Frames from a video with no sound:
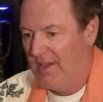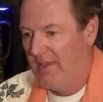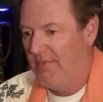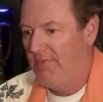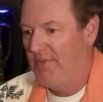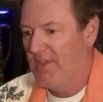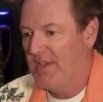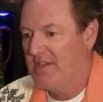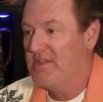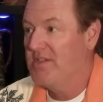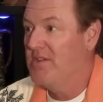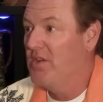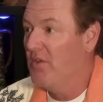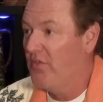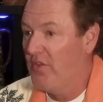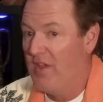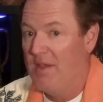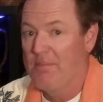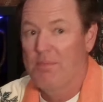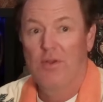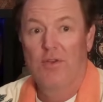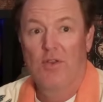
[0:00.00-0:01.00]
And this
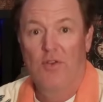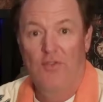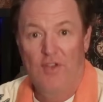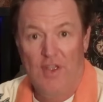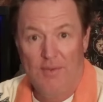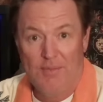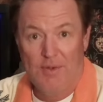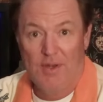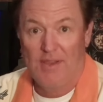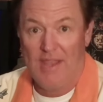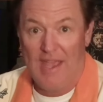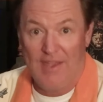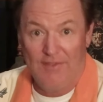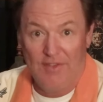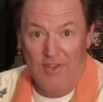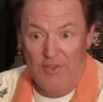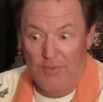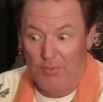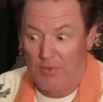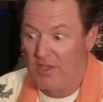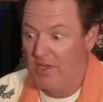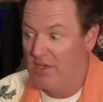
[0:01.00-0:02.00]
November, November
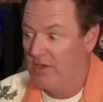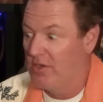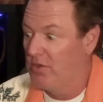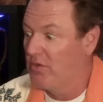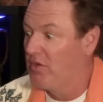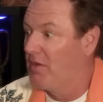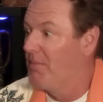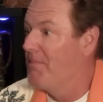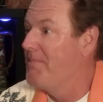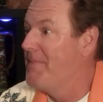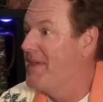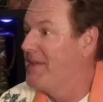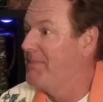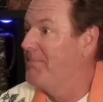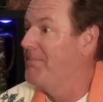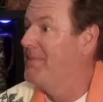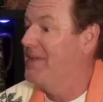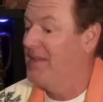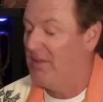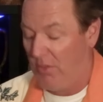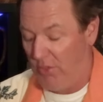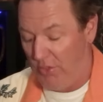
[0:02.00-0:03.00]
11th, we're going to do
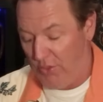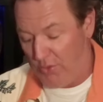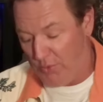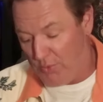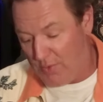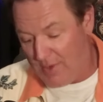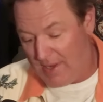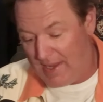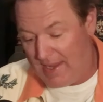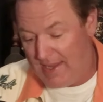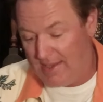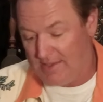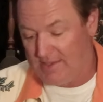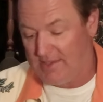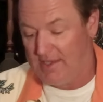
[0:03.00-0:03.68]
commitment three.